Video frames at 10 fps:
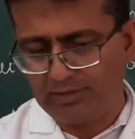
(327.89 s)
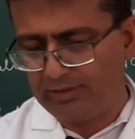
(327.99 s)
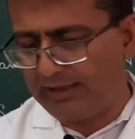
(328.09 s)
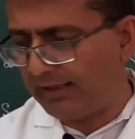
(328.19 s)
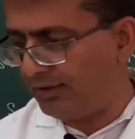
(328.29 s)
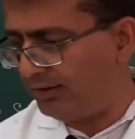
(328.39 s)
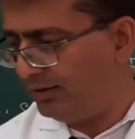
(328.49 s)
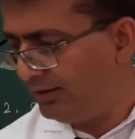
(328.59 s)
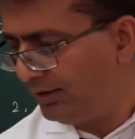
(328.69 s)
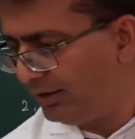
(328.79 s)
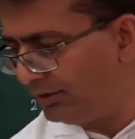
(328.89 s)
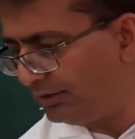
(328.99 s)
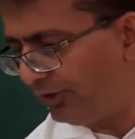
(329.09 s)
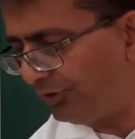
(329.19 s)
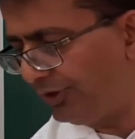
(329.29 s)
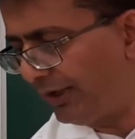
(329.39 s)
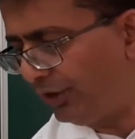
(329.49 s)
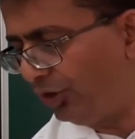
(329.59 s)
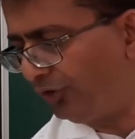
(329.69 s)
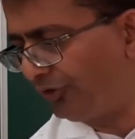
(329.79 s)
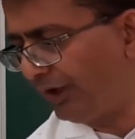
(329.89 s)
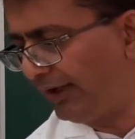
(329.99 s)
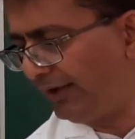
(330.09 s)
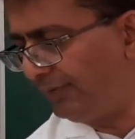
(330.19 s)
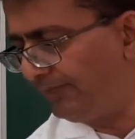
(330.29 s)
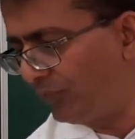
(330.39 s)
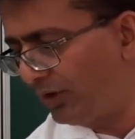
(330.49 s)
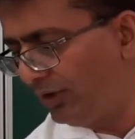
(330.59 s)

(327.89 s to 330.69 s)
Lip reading: Then this yellowish color